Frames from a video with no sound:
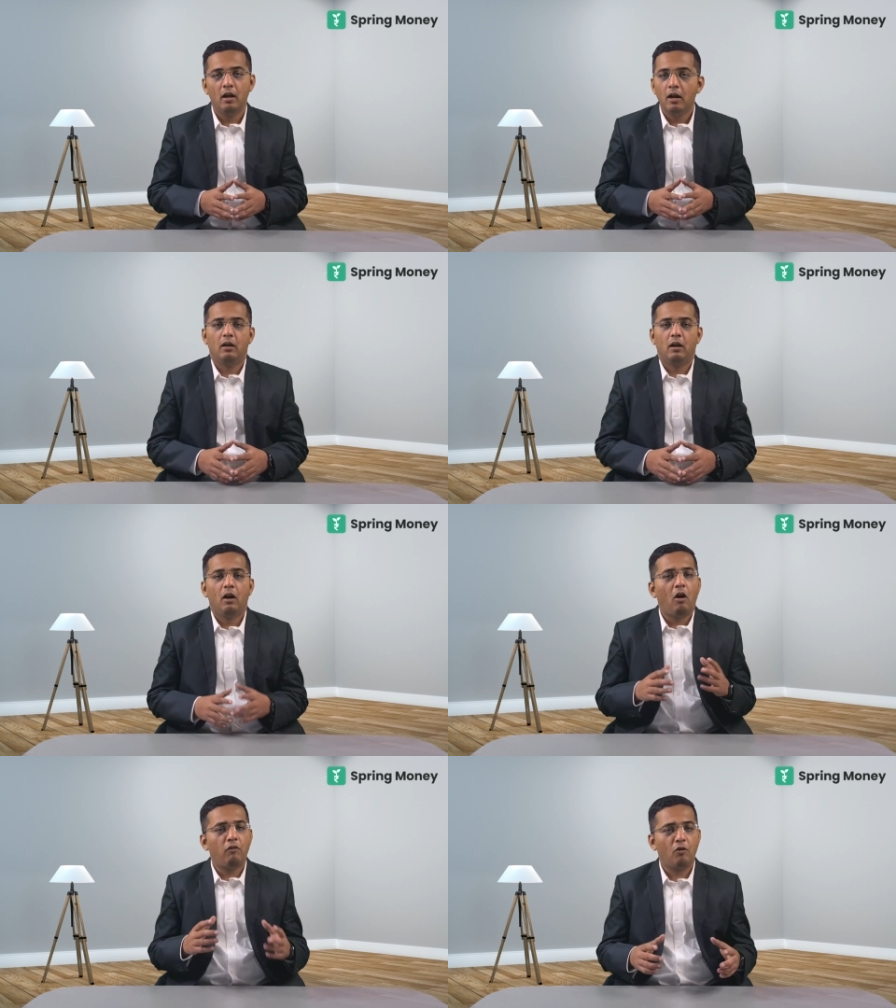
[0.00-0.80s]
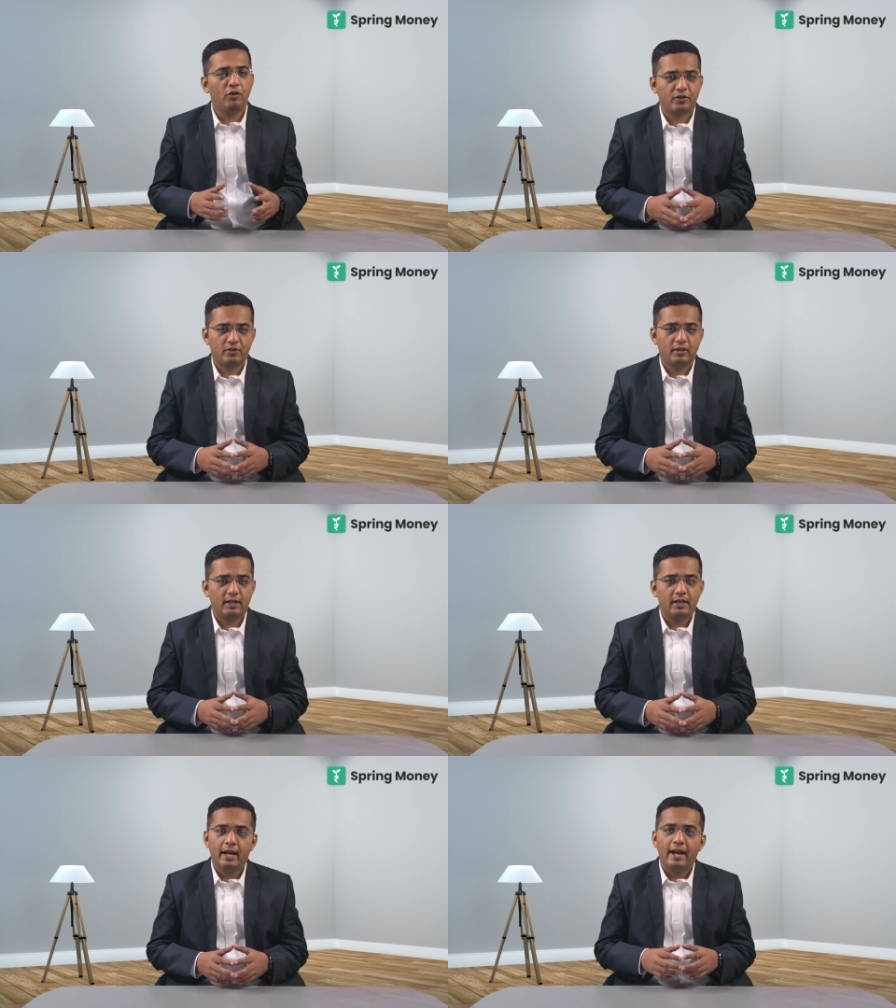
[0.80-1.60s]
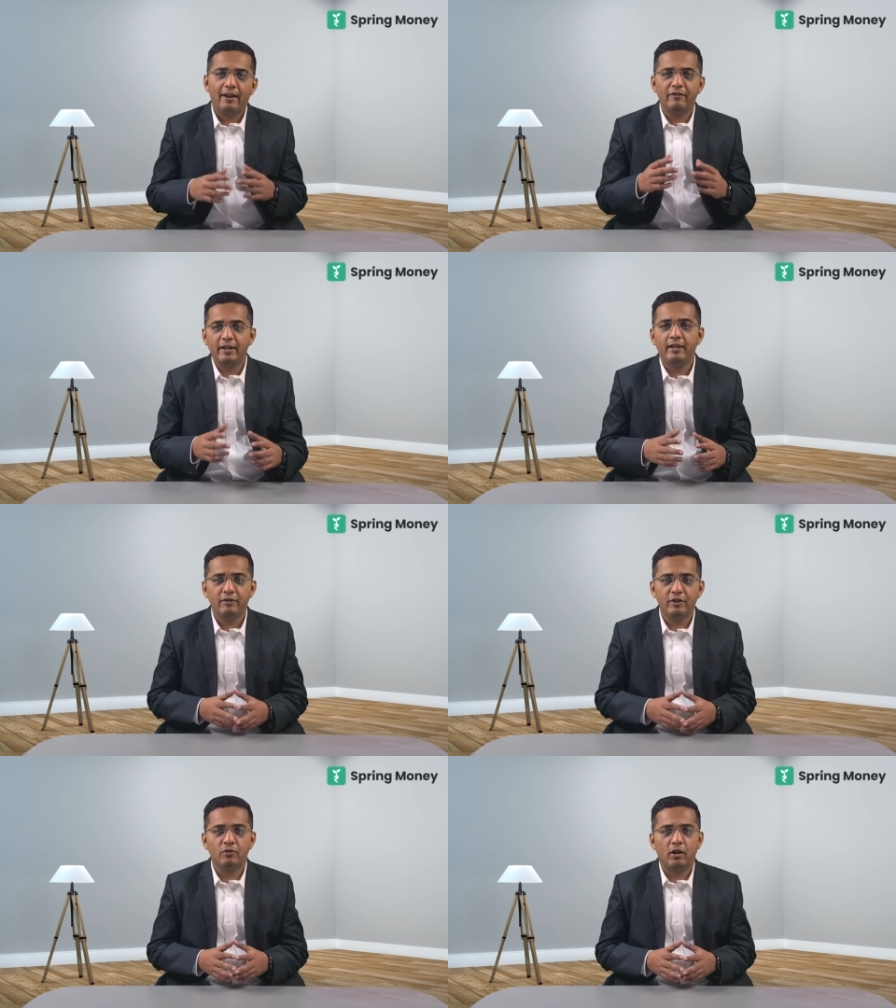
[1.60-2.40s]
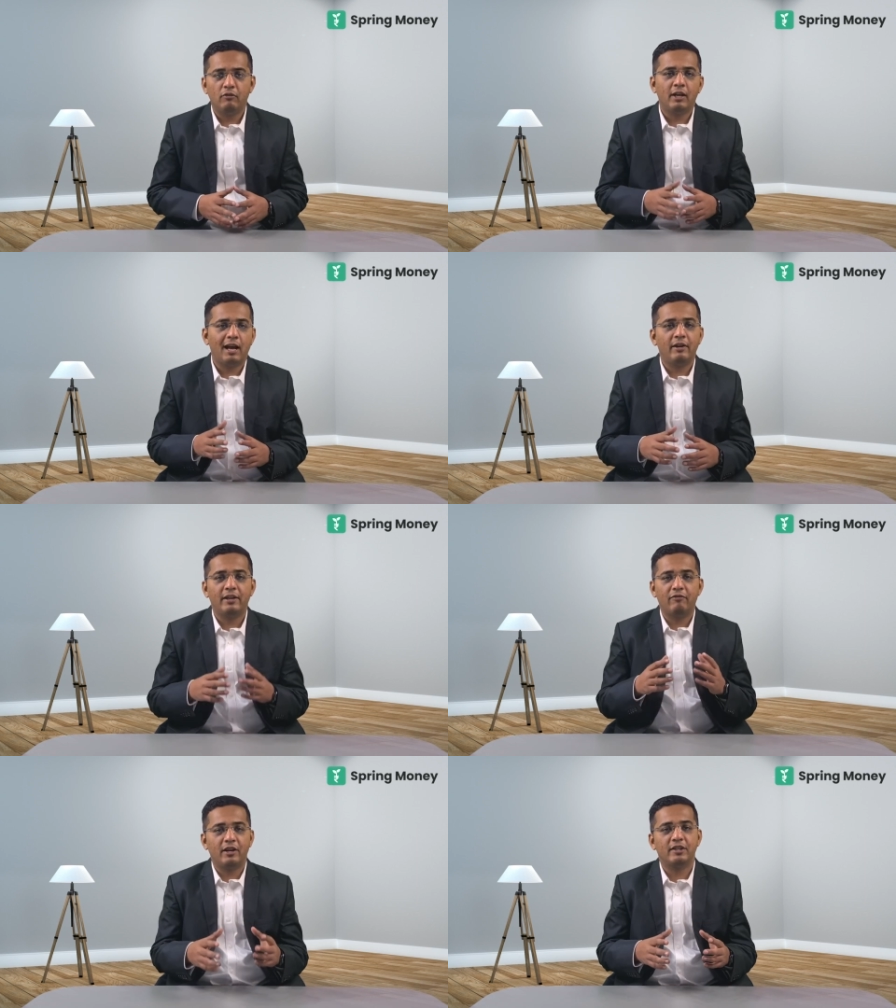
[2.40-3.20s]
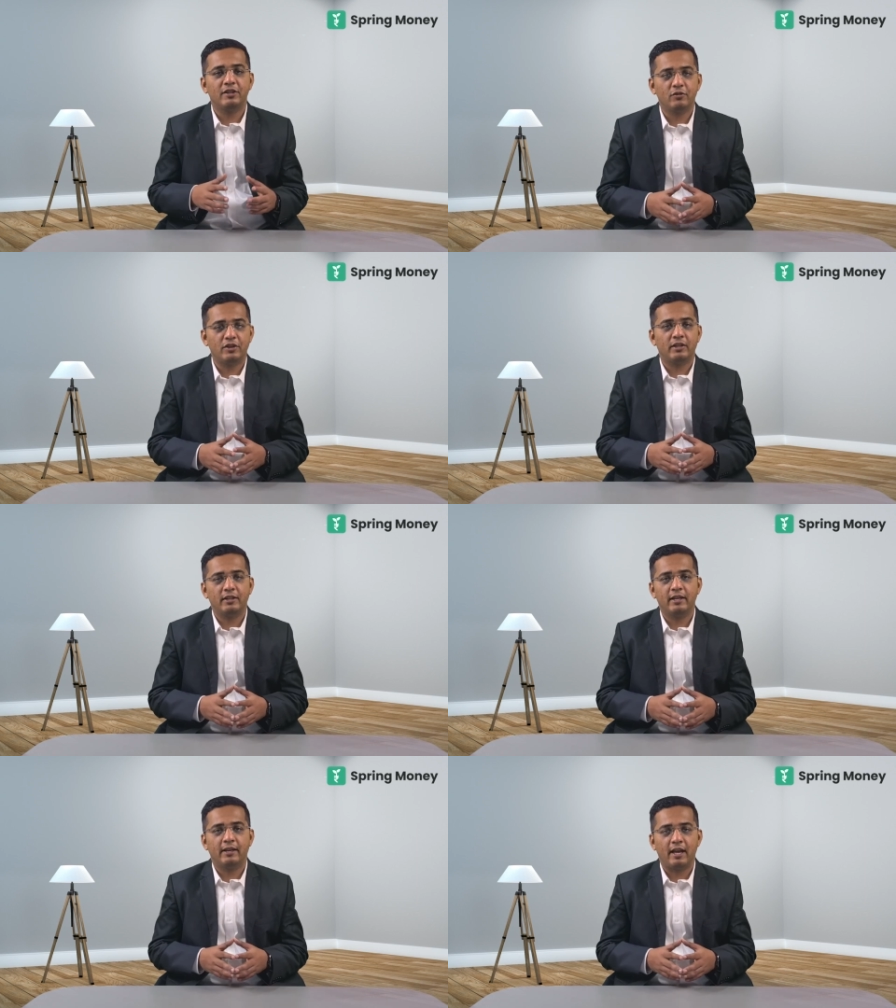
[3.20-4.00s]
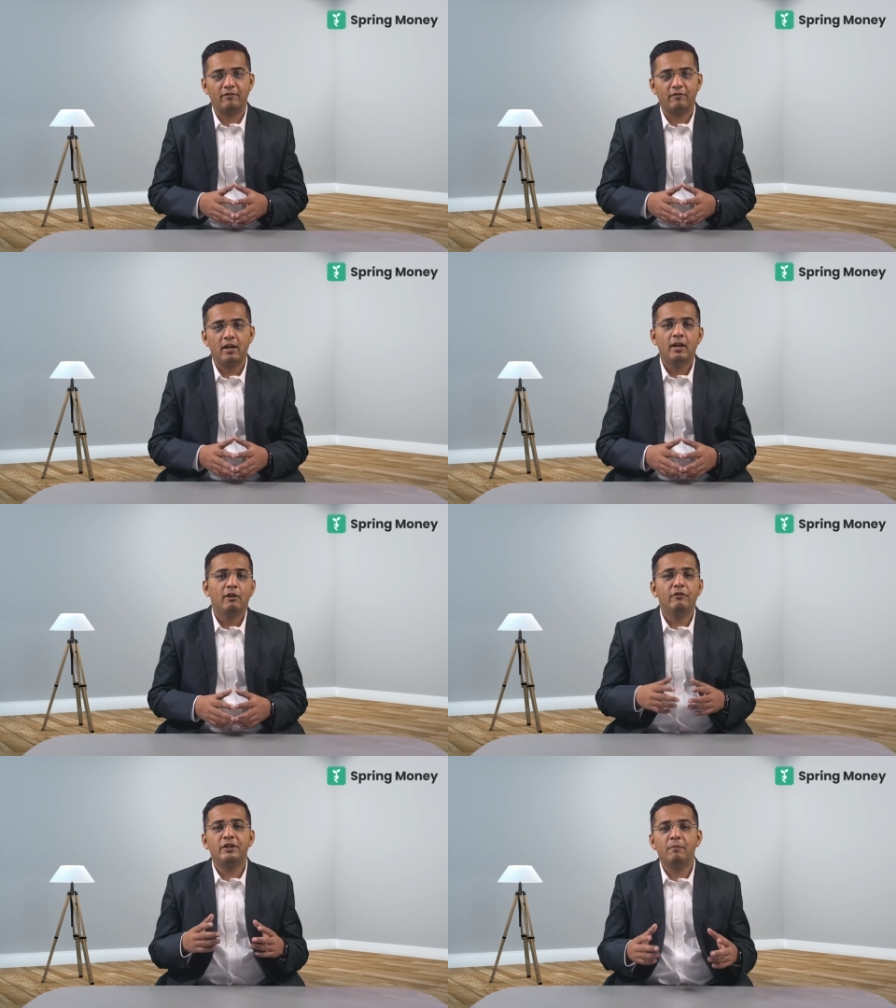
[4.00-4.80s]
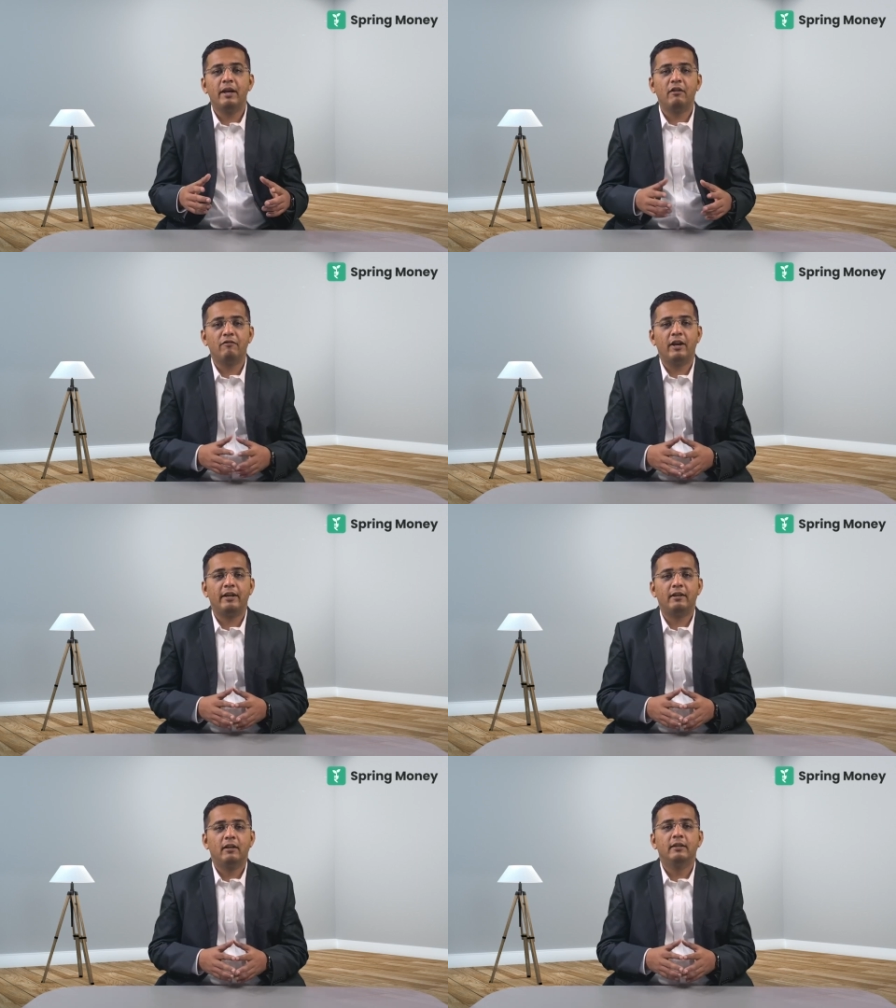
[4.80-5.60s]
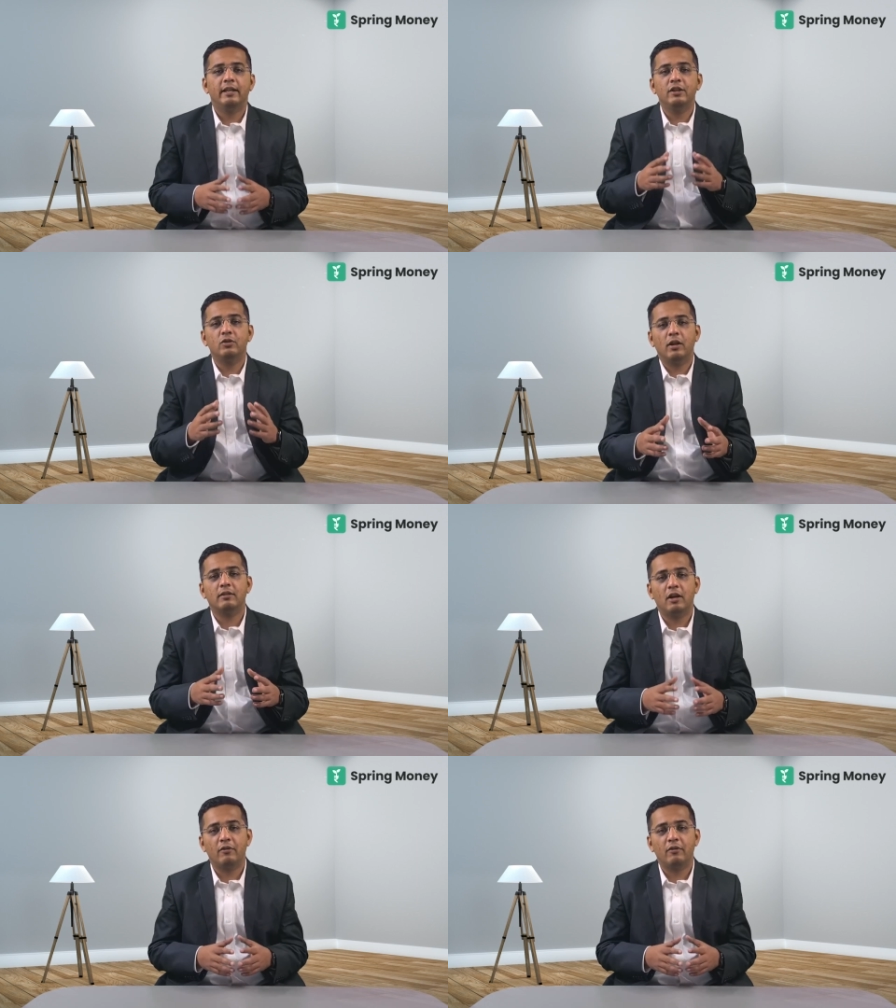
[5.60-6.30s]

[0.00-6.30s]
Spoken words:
Of course, every individual will have a different situation in their life, which may affect the insurance coverage